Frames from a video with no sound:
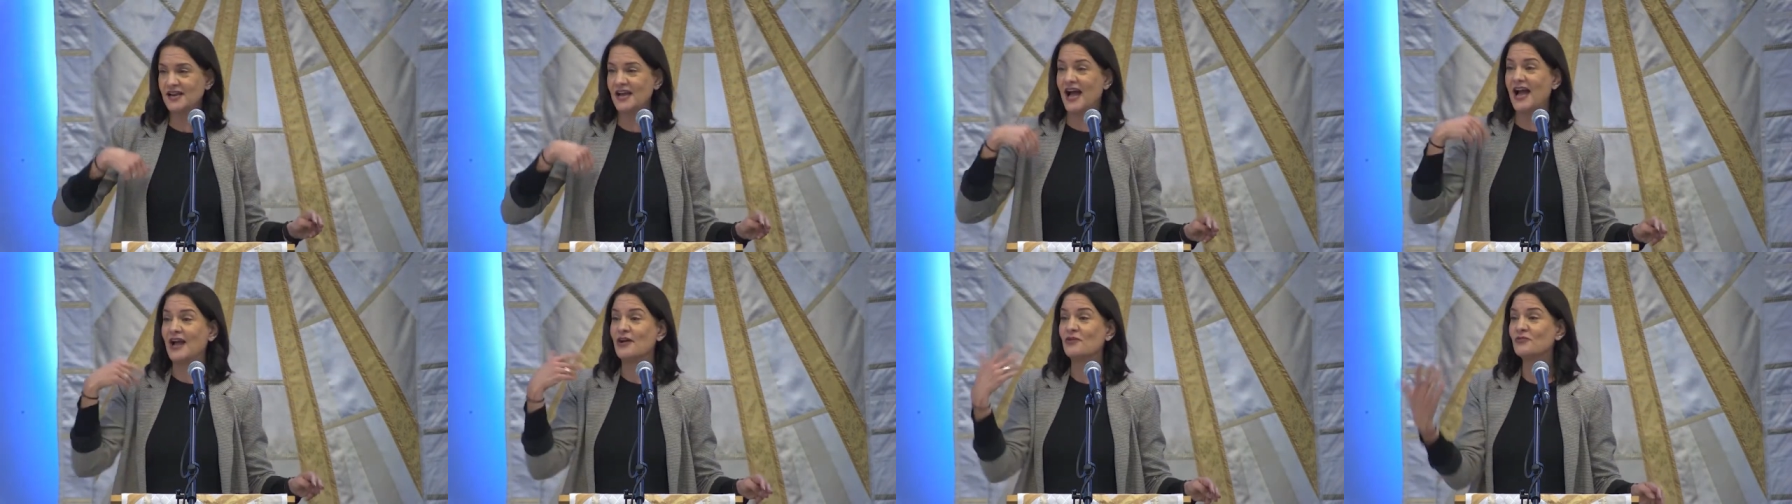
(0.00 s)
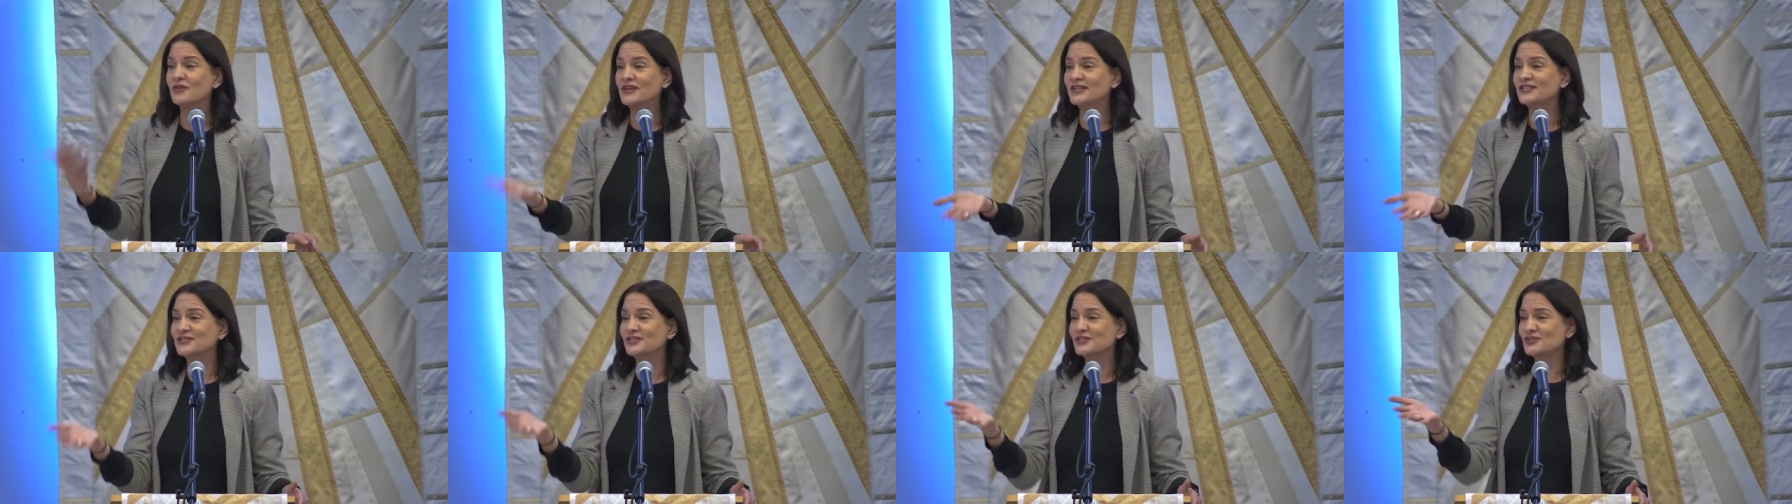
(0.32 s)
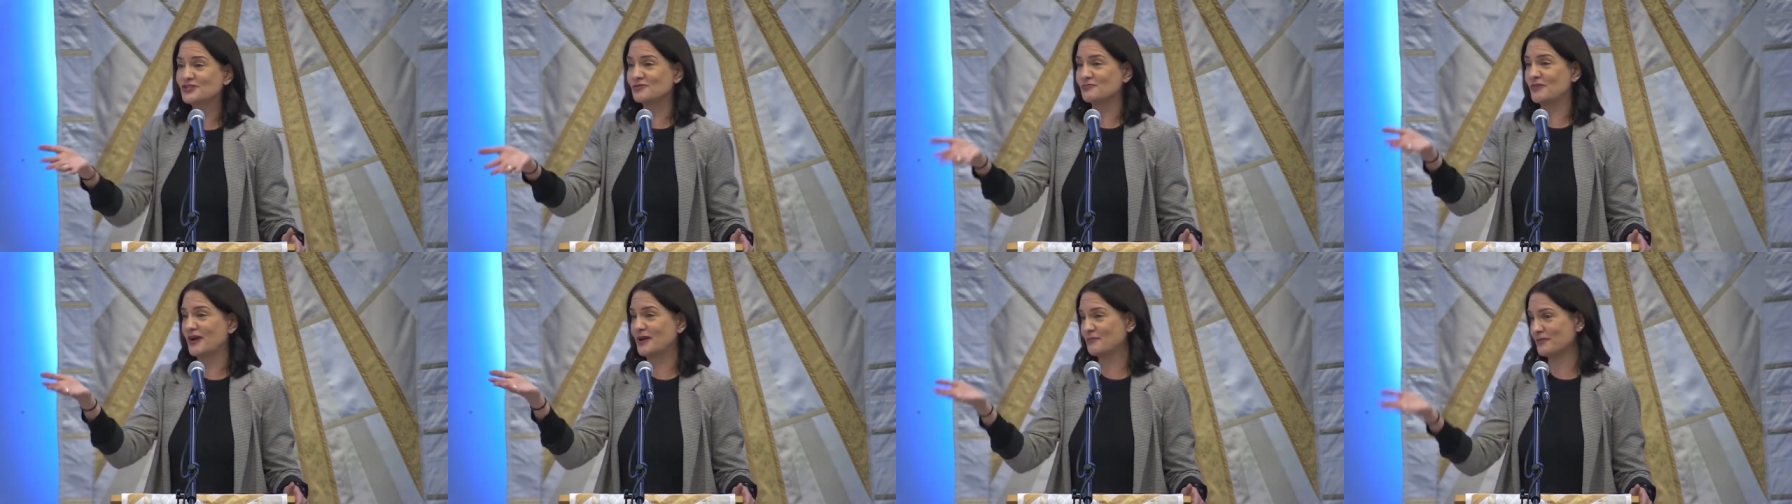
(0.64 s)
I went
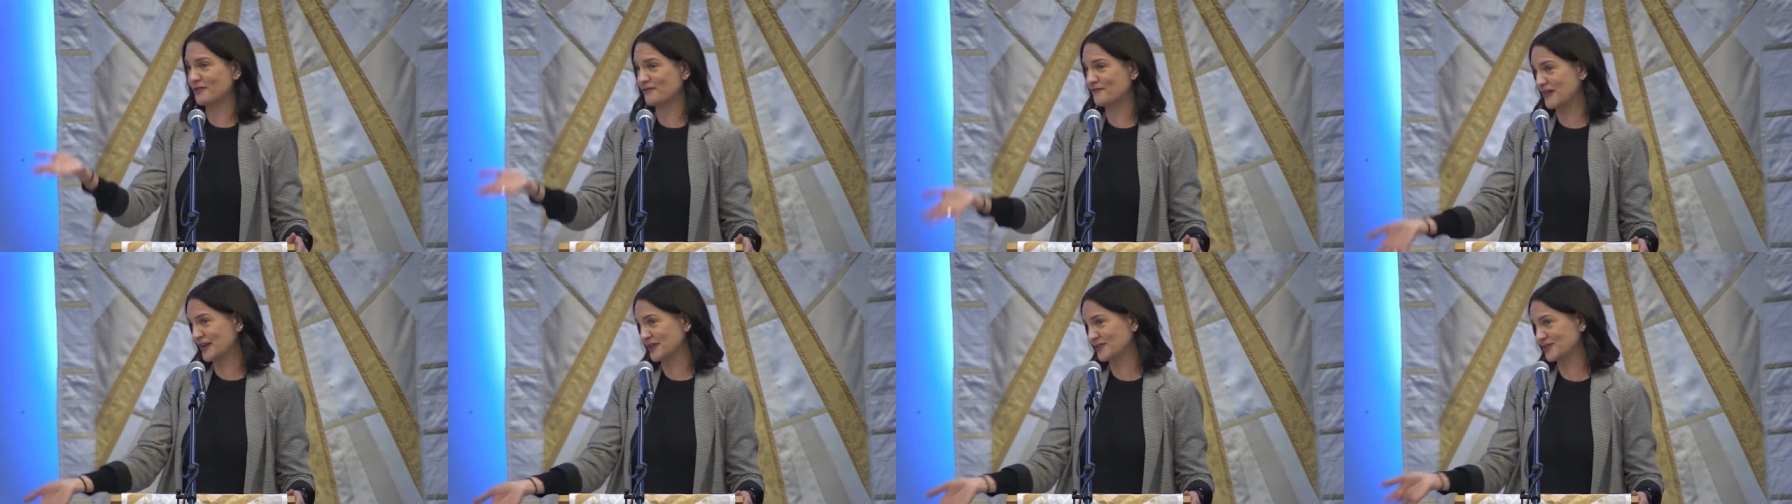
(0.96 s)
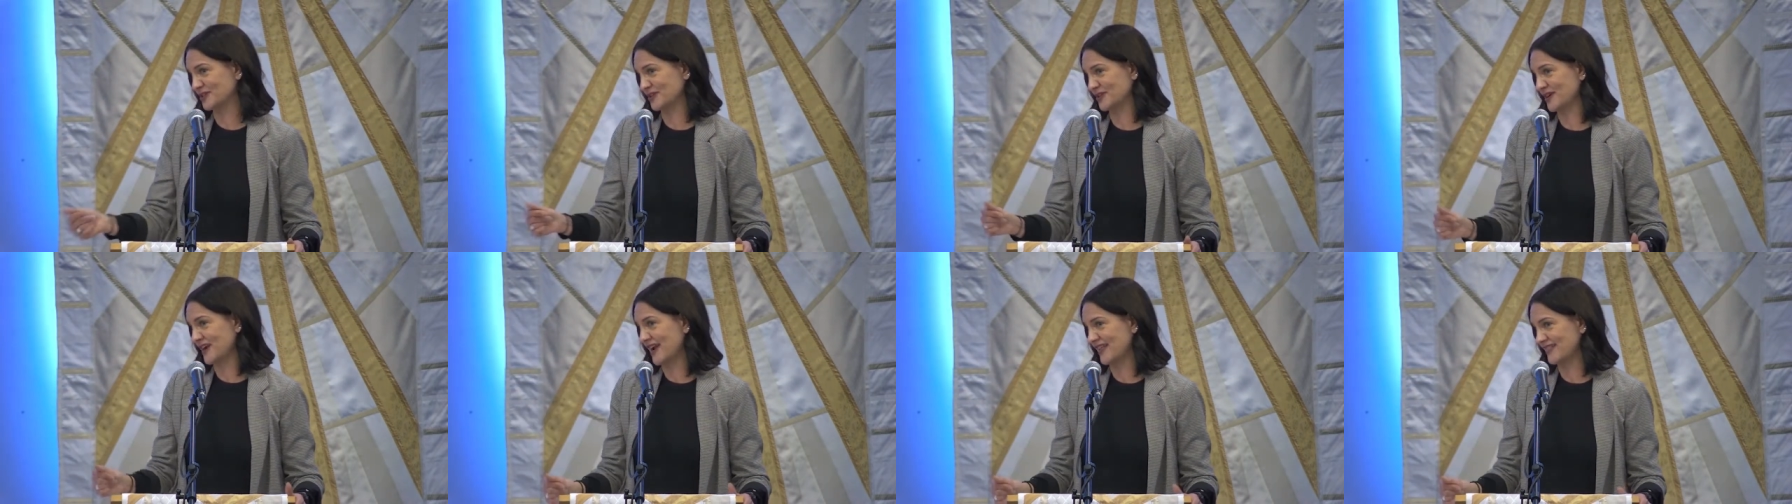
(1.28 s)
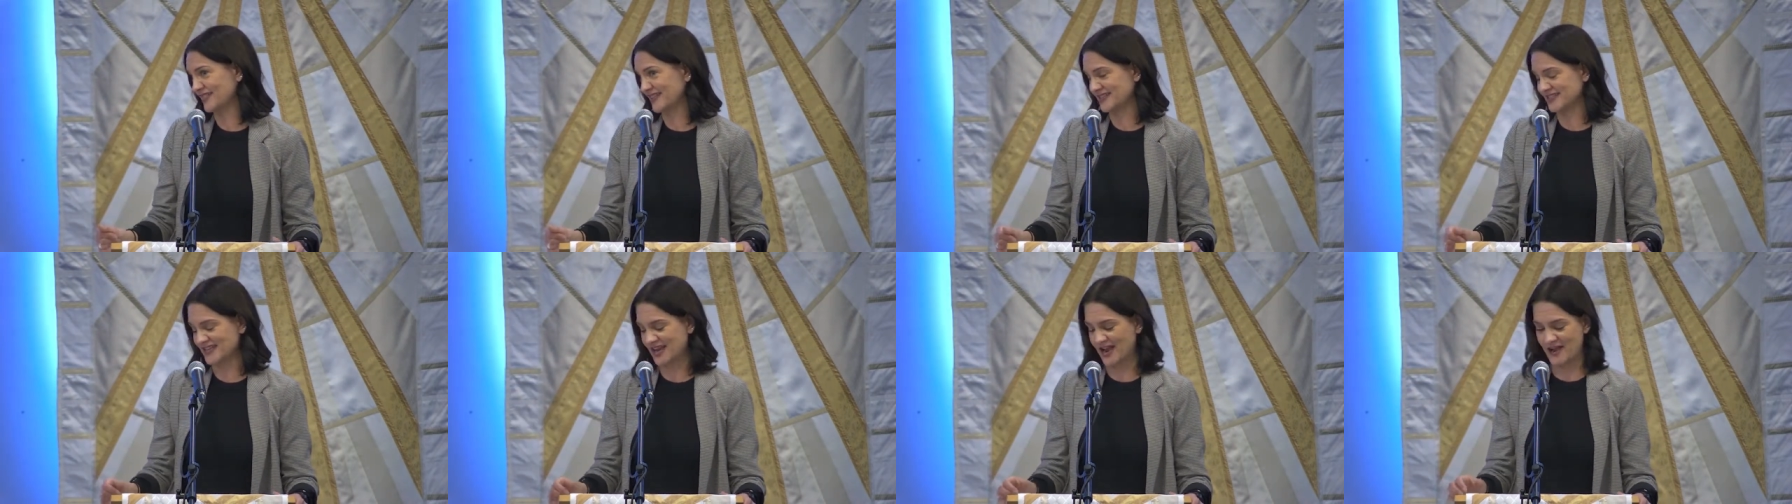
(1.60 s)
to my professor at
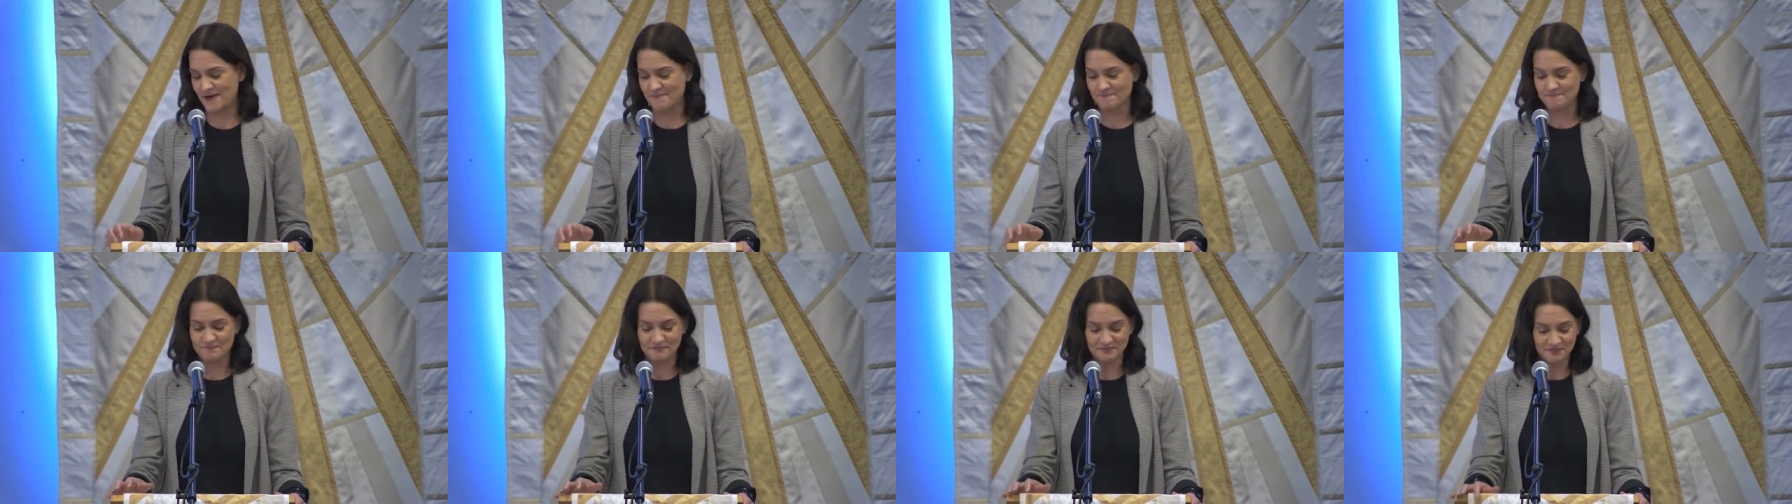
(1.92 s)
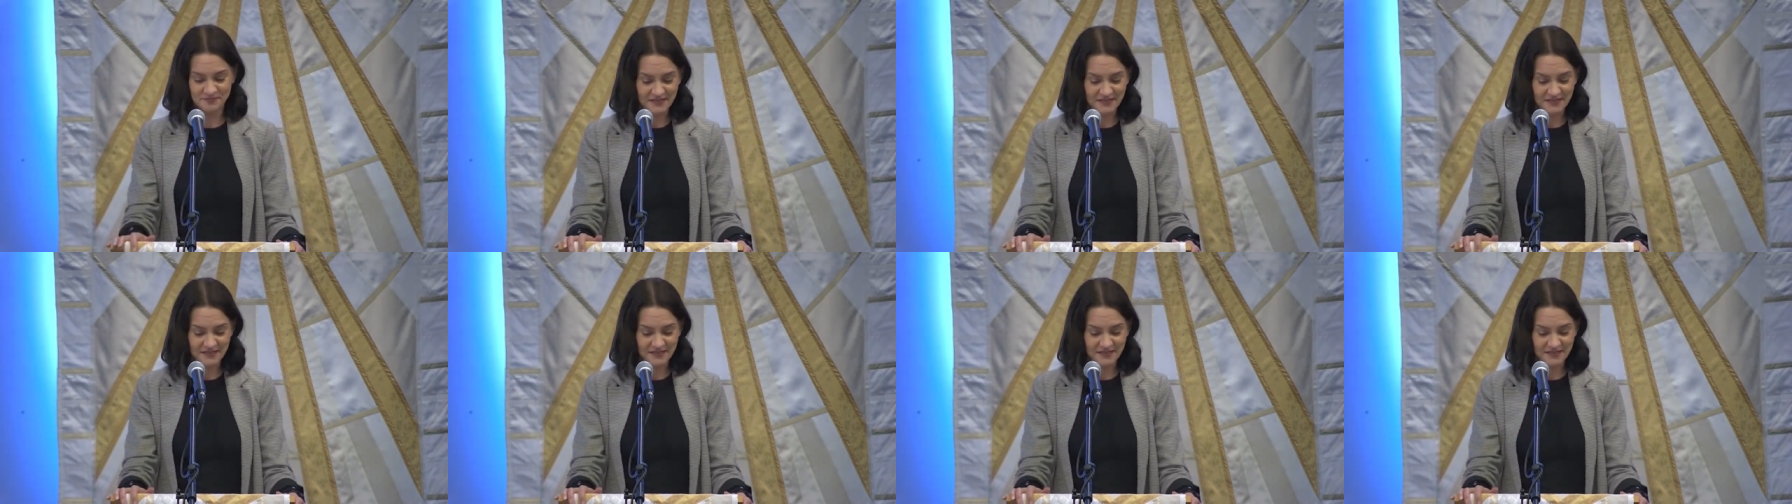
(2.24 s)
the time,